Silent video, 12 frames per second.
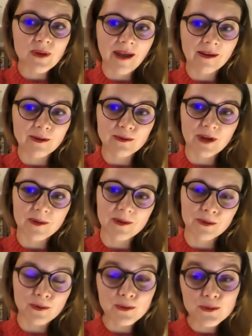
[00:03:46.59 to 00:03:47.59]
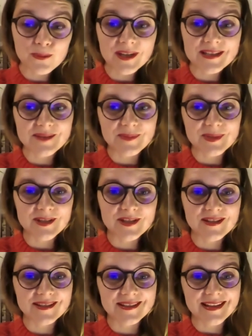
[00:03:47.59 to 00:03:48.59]
a group, a group
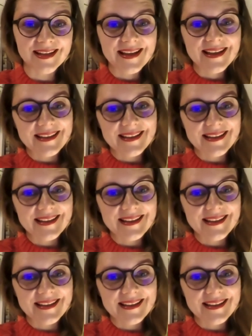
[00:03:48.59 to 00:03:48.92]
exhibition